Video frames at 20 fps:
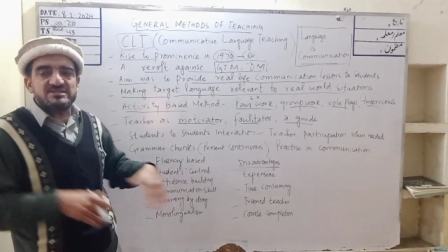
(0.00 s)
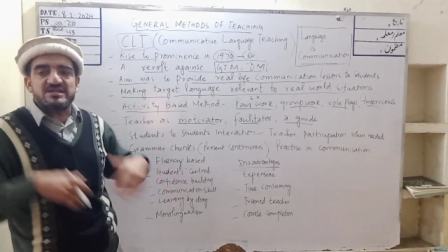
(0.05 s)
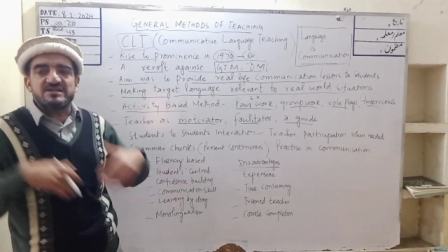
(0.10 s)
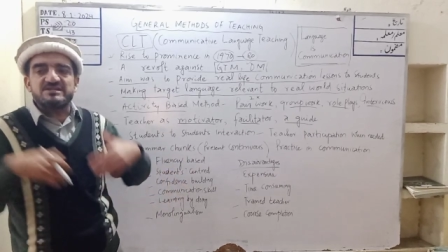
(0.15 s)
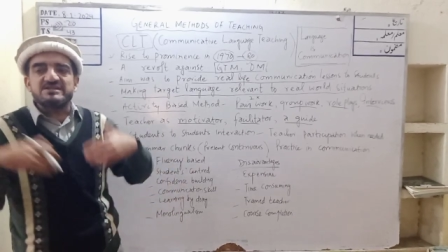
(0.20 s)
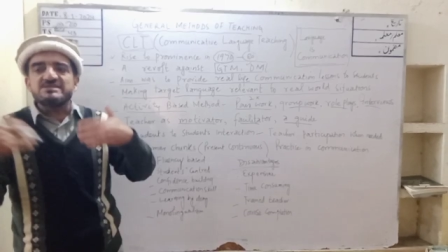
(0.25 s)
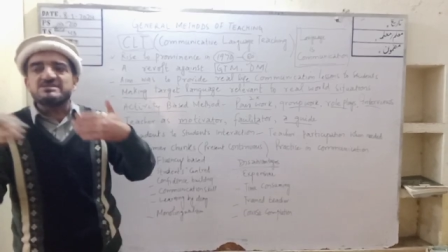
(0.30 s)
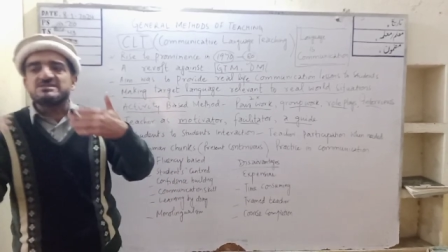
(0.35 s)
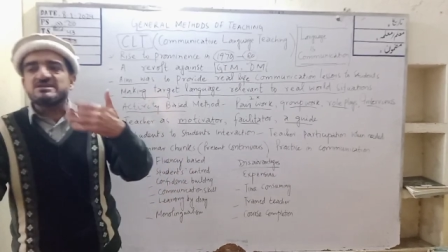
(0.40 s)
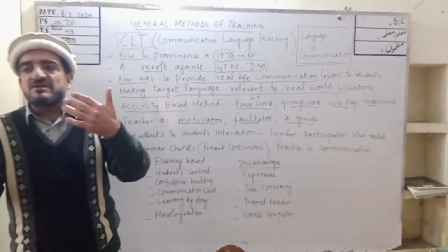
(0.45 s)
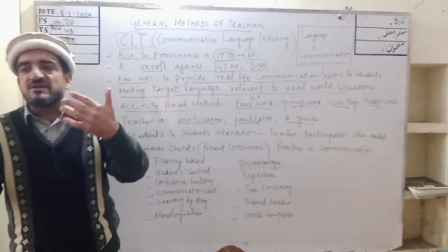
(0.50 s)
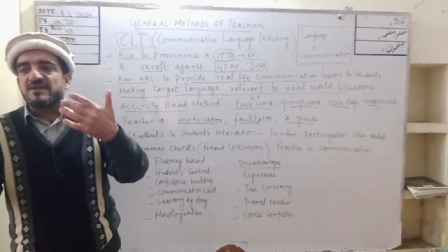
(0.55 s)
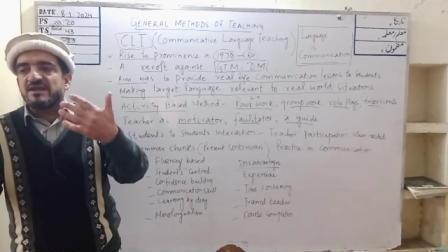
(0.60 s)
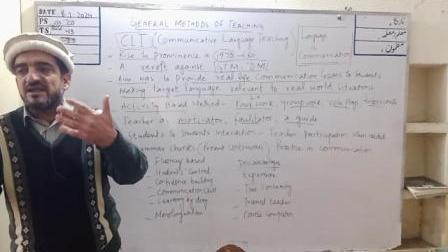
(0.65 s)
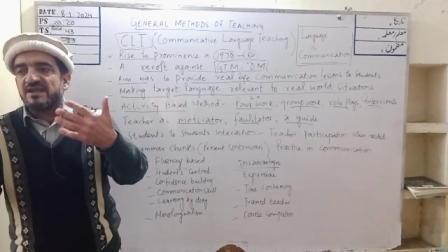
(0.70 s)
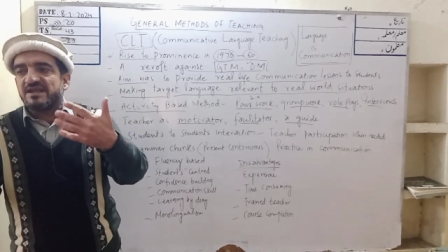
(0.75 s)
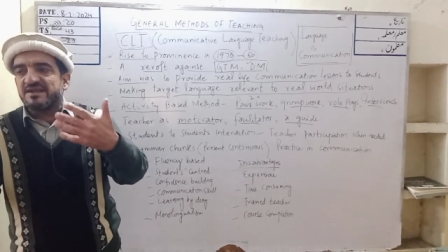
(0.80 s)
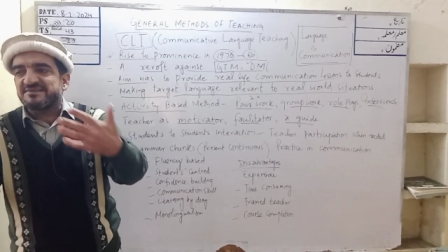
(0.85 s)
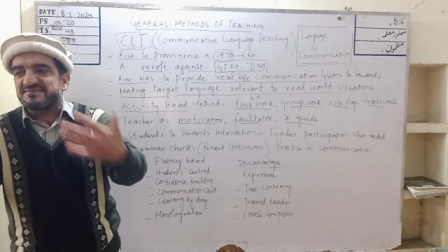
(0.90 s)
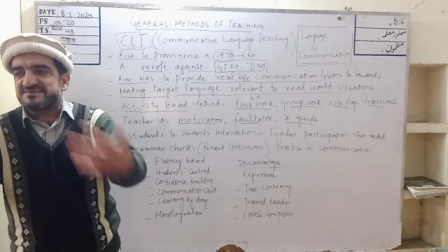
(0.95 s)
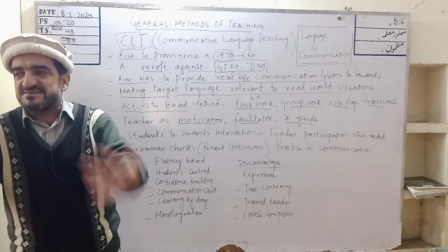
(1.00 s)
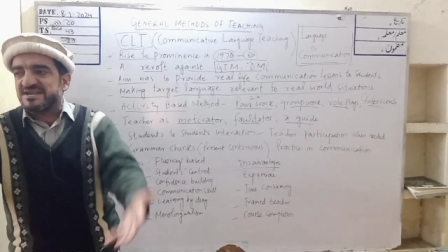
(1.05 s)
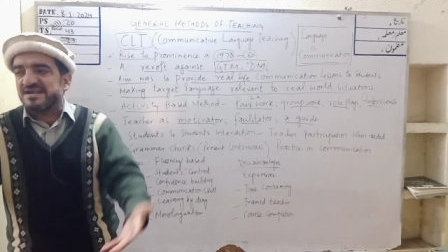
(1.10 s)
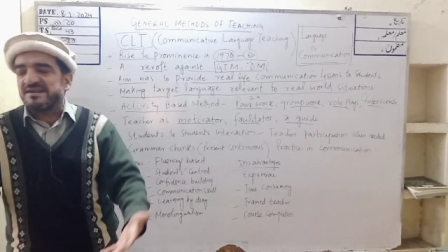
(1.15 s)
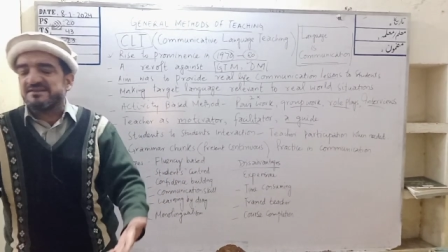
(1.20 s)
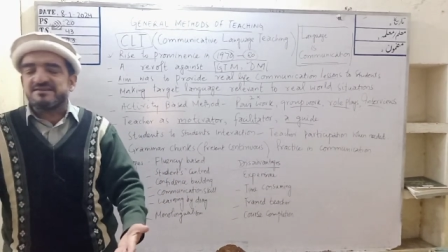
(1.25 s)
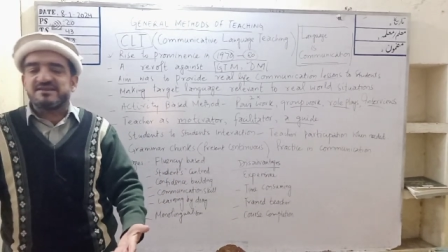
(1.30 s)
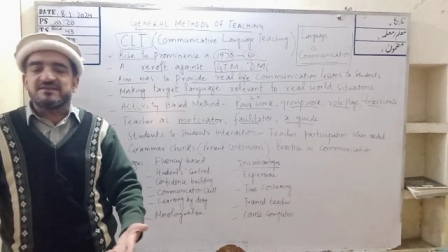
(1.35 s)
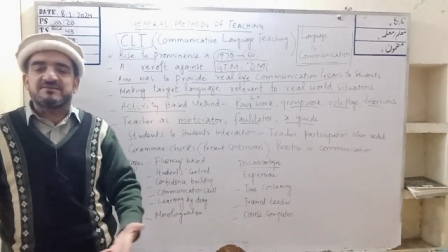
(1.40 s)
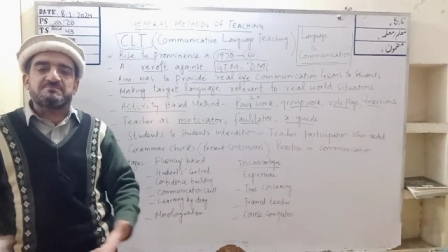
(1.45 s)
the teacher
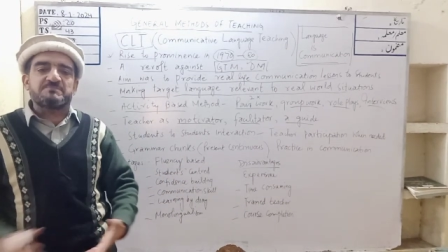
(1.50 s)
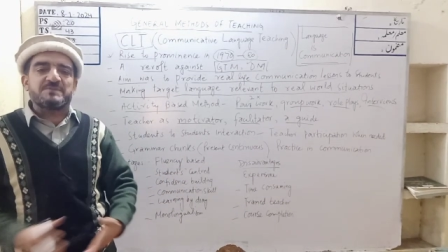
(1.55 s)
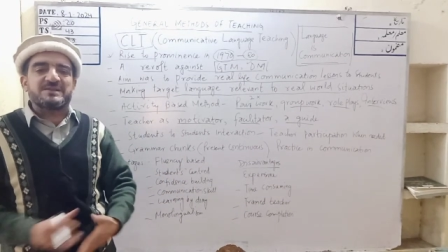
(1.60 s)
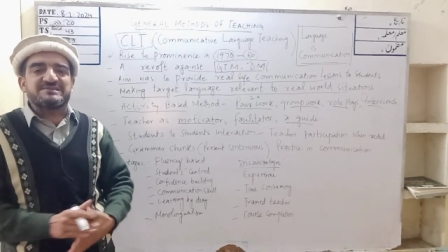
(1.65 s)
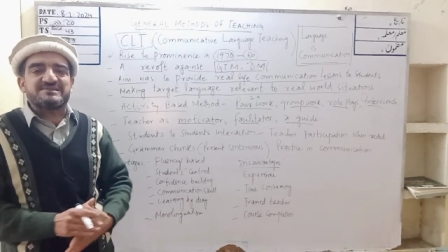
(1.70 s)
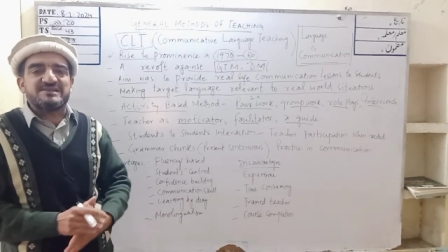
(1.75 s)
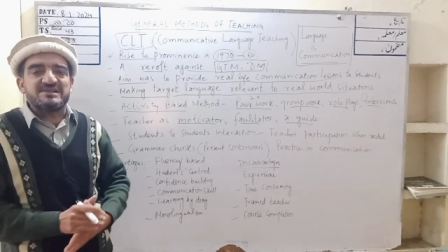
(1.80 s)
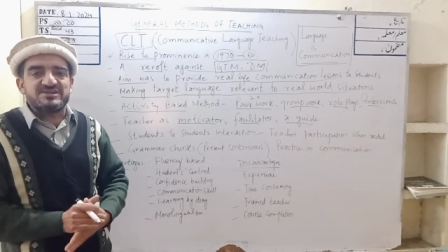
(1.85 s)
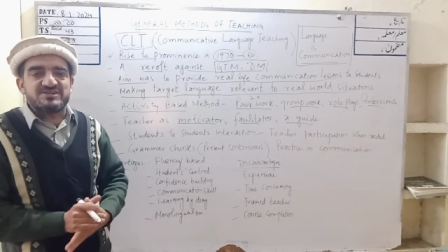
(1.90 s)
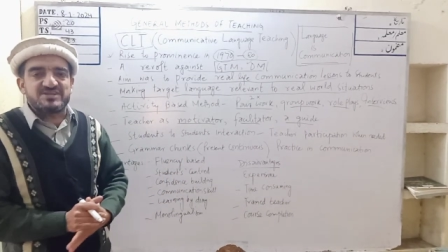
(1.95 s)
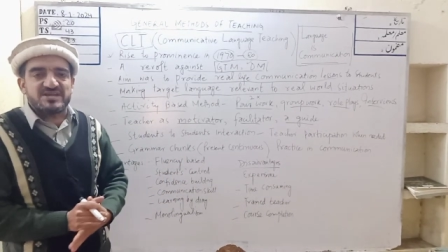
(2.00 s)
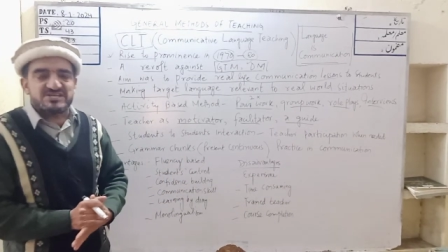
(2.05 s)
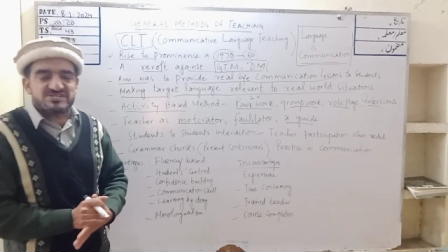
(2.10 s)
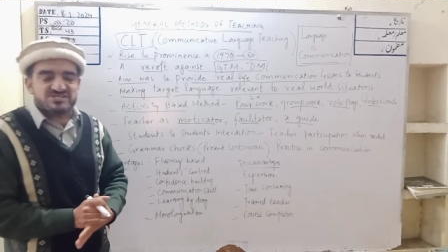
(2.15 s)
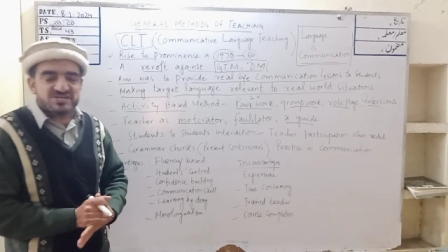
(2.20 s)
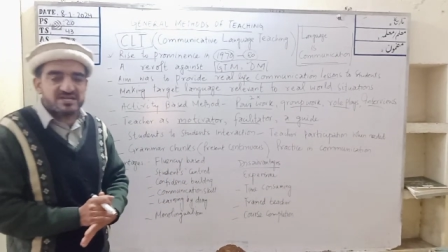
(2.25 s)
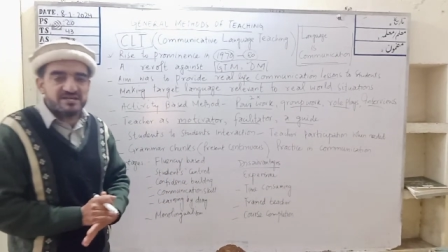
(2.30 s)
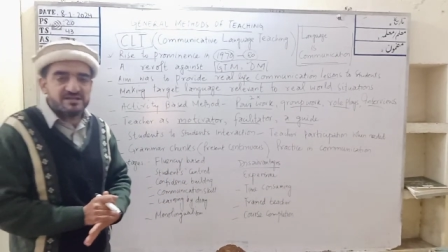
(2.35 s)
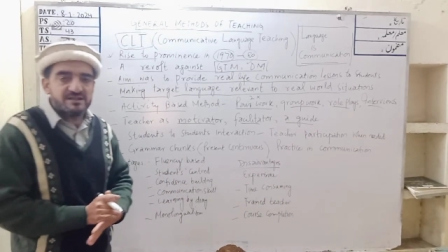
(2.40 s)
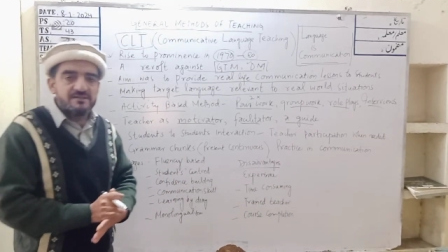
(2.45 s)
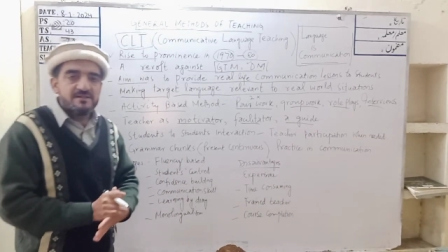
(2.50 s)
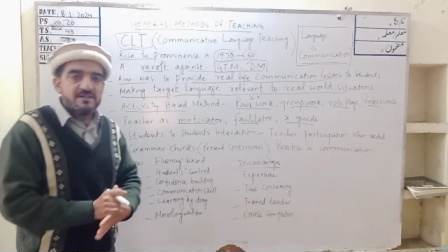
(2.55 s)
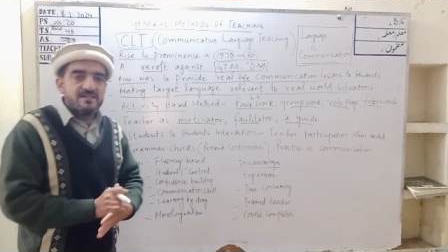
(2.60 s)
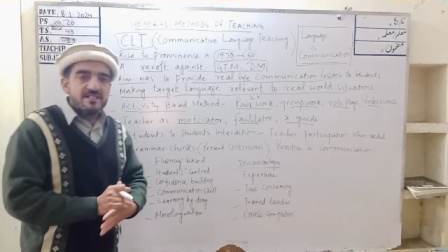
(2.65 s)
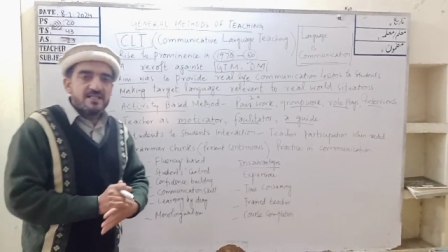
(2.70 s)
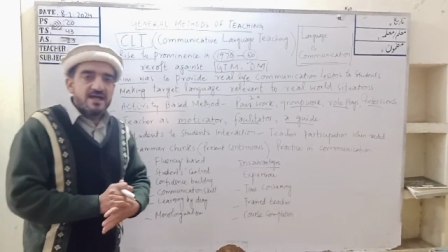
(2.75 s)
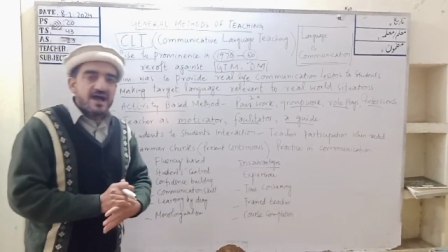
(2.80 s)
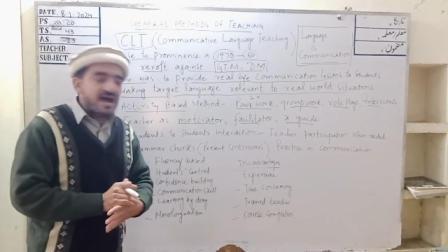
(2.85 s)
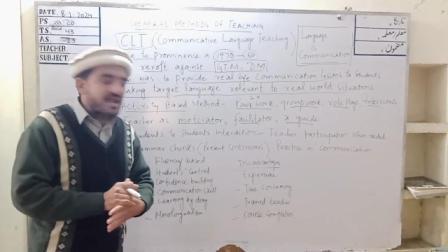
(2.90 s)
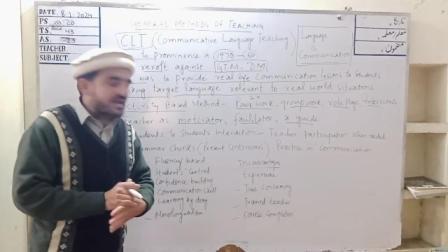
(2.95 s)
extends his facilitation
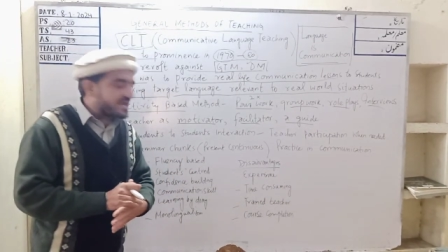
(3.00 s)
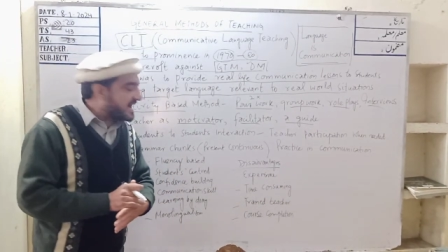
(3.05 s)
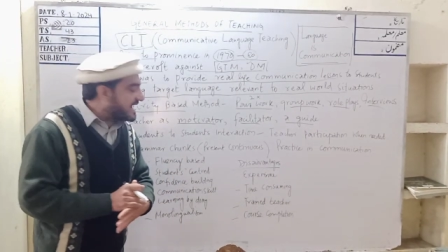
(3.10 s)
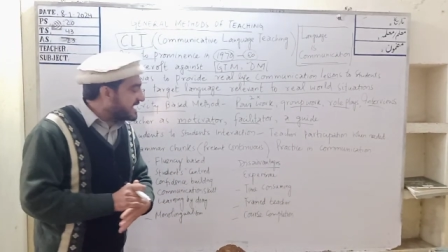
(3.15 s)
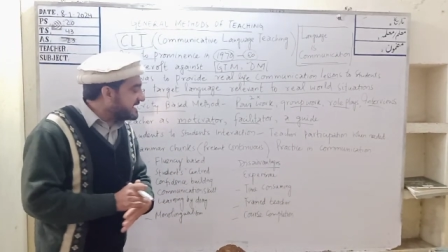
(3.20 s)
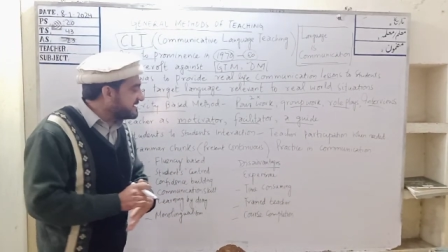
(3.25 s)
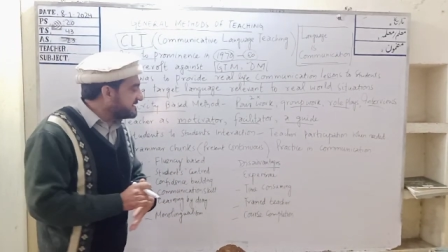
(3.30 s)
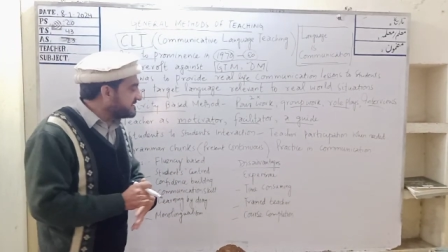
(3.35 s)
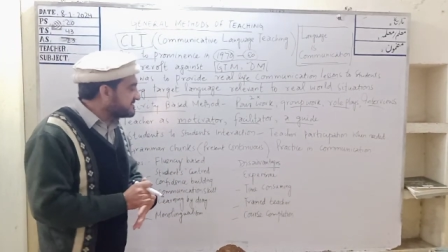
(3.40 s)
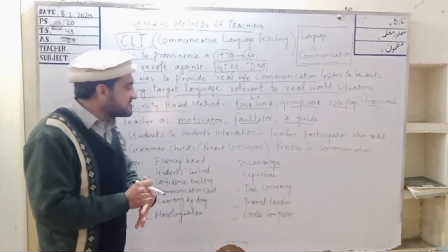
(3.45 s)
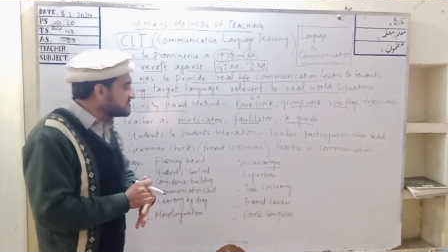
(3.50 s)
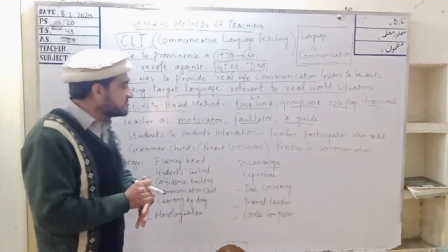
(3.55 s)
or guidance to